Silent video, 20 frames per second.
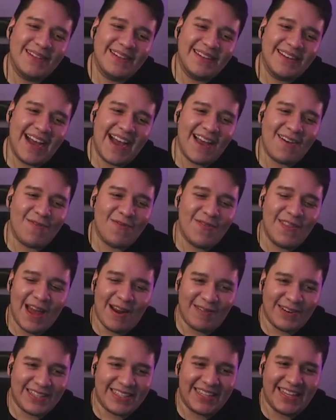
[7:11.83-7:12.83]
I have
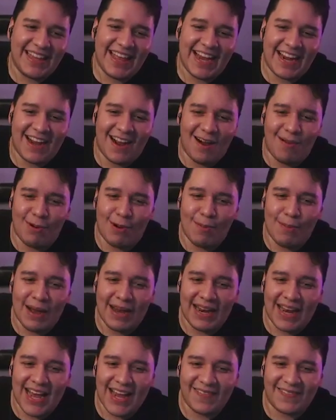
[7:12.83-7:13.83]
never seen that combo in my
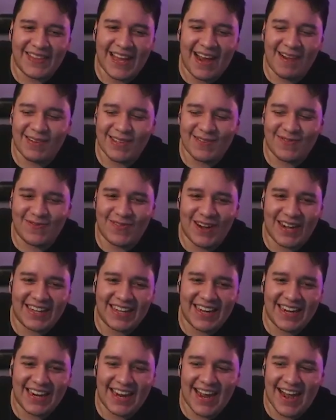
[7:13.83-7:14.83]
life. That was
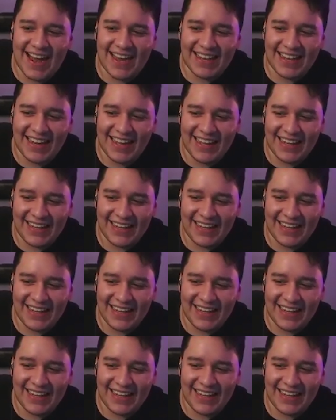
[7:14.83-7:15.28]
godlike.